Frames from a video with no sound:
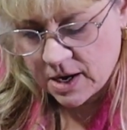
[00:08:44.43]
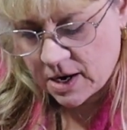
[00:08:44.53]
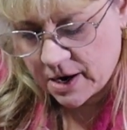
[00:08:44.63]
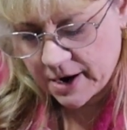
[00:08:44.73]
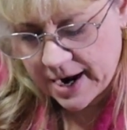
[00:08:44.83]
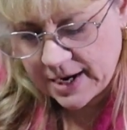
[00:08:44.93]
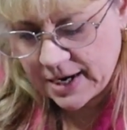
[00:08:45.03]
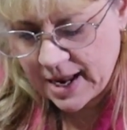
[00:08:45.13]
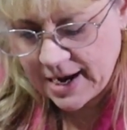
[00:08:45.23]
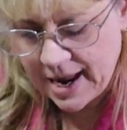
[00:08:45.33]
All right,
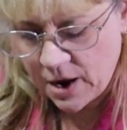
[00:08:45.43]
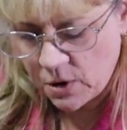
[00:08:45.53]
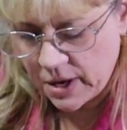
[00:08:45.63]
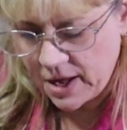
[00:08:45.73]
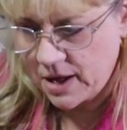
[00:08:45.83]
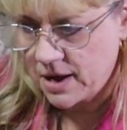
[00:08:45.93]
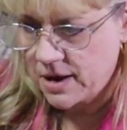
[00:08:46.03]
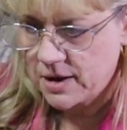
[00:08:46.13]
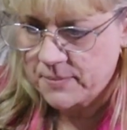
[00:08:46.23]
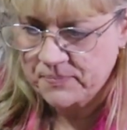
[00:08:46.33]
now
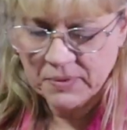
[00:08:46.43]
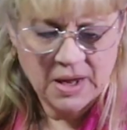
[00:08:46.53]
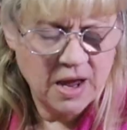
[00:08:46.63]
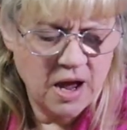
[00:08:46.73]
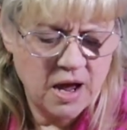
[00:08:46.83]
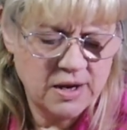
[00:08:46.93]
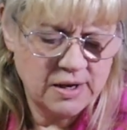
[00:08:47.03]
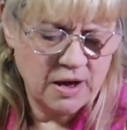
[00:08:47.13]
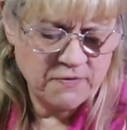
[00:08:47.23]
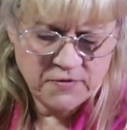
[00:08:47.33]

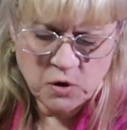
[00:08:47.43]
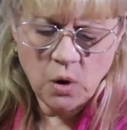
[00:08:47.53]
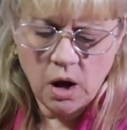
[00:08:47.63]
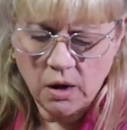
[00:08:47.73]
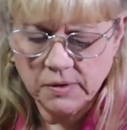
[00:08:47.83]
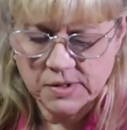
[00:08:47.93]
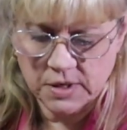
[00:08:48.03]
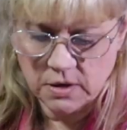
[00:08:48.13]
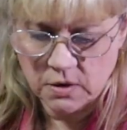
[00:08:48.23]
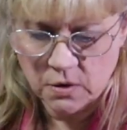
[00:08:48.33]
a few hauls
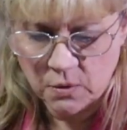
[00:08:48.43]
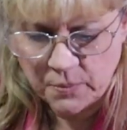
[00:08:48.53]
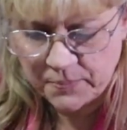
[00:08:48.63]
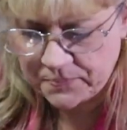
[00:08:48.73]
ago,